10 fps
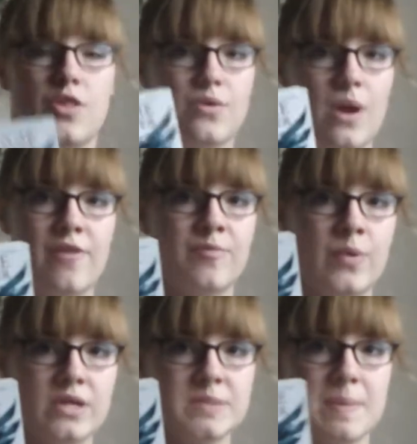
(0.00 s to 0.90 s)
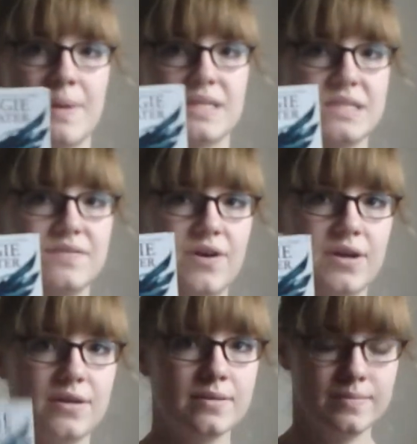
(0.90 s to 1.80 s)
The Raven Voice by Maxie
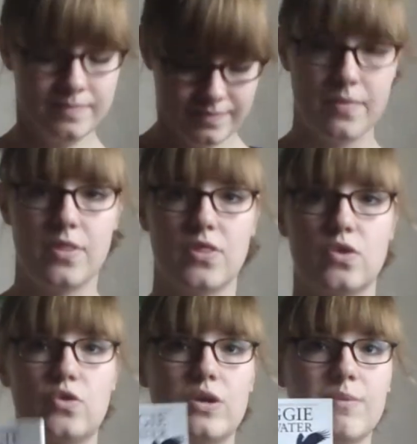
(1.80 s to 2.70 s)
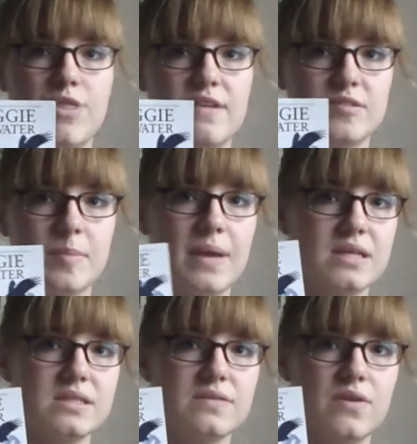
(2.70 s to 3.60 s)
Water, The Dream Thieves by
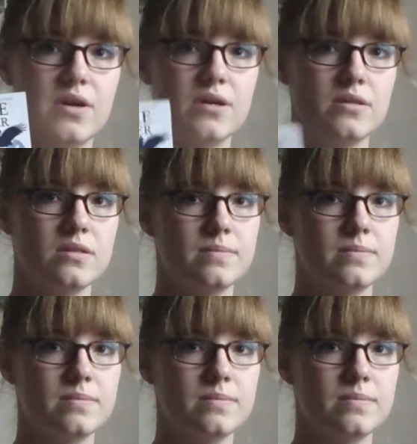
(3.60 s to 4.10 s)
Maxie Water,